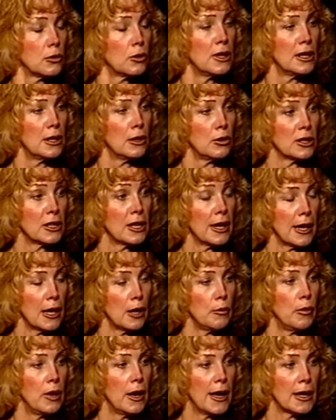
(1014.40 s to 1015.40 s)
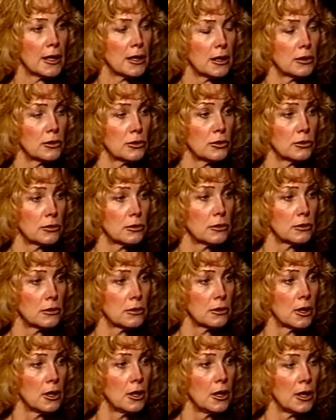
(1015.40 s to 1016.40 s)
Well, what? It came back.
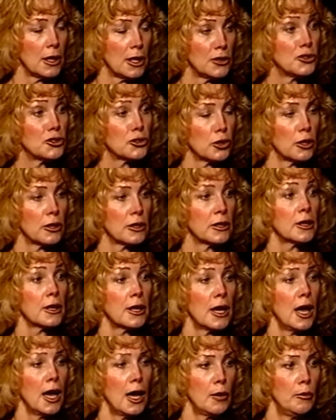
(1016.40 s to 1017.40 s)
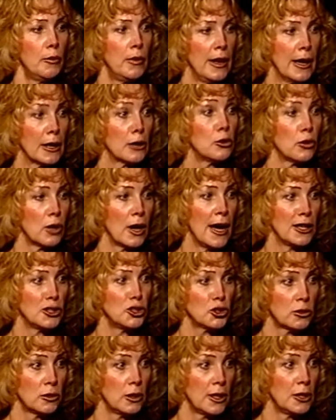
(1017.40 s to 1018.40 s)
It started to come back
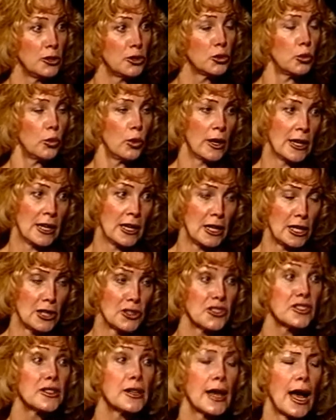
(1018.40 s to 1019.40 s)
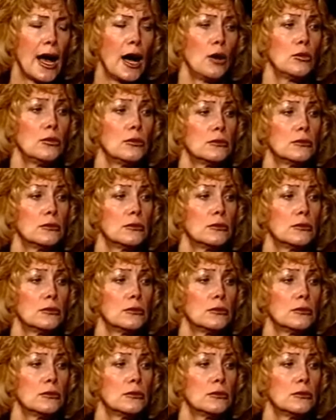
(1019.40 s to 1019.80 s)
gradually to what it is now.